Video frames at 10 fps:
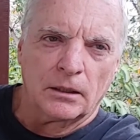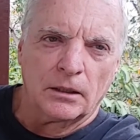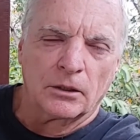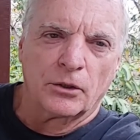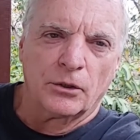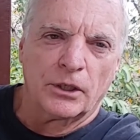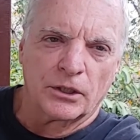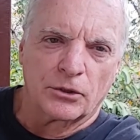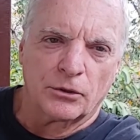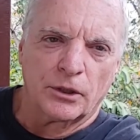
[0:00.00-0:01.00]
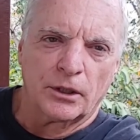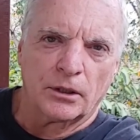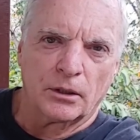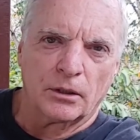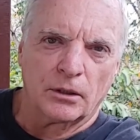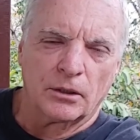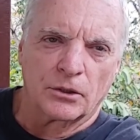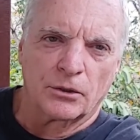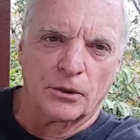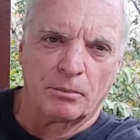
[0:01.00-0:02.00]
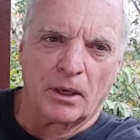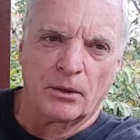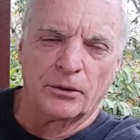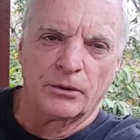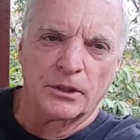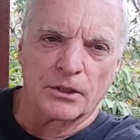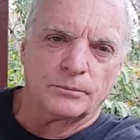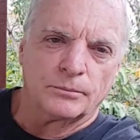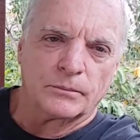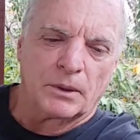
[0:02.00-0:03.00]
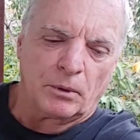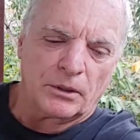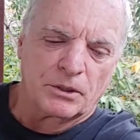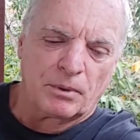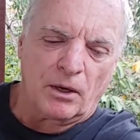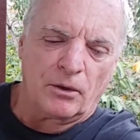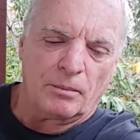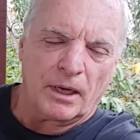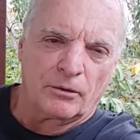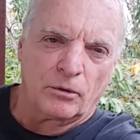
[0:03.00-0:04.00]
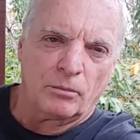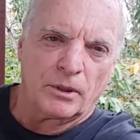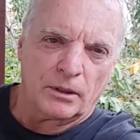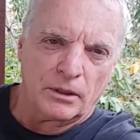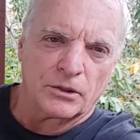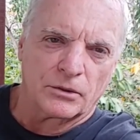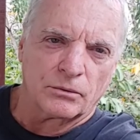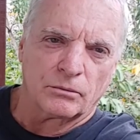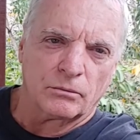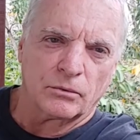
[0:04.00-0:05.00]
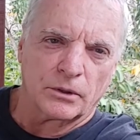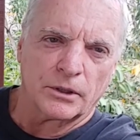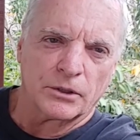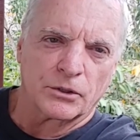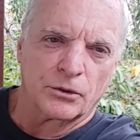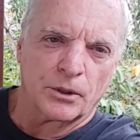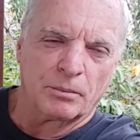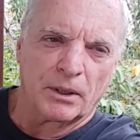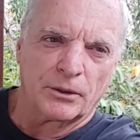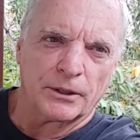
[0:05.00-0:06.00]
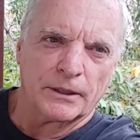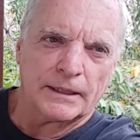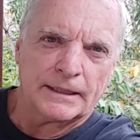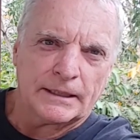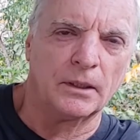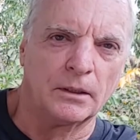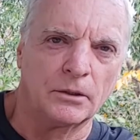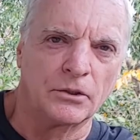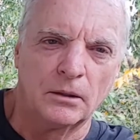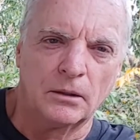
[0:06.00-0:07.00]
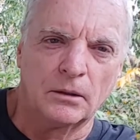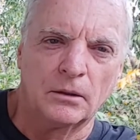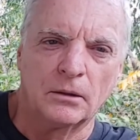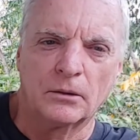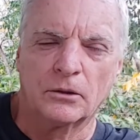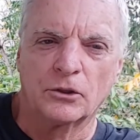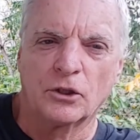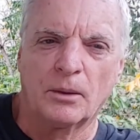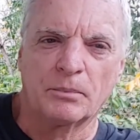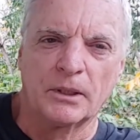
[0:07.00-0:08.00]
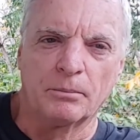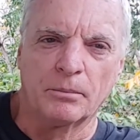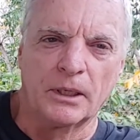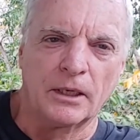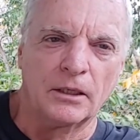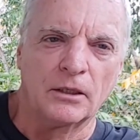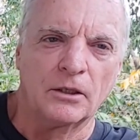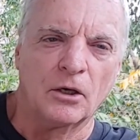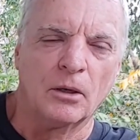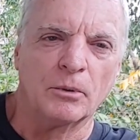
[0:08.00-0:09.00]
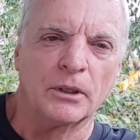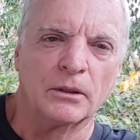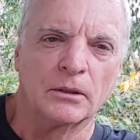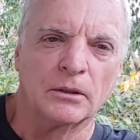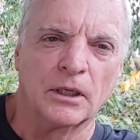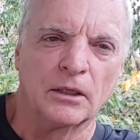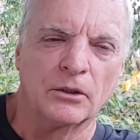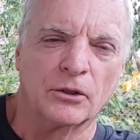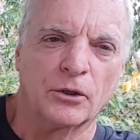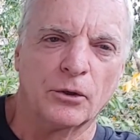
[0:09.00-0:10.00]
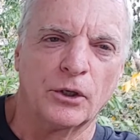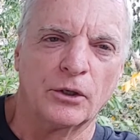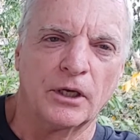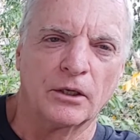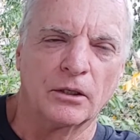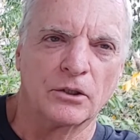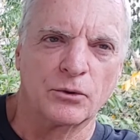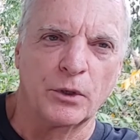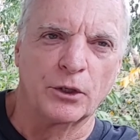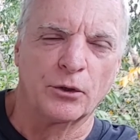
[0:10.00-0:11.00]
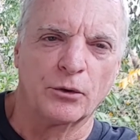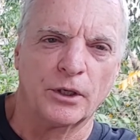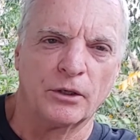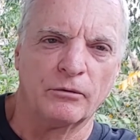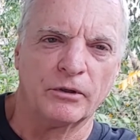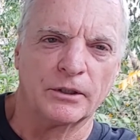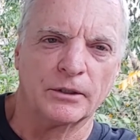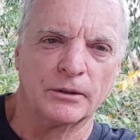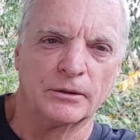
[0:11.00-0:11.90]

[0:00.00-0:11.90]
And the curry is a curry powder. I bought this powder at Macro, but it really is curry powder. And the chopped up banana in the omelet and the curry, you get a sweet curry out of it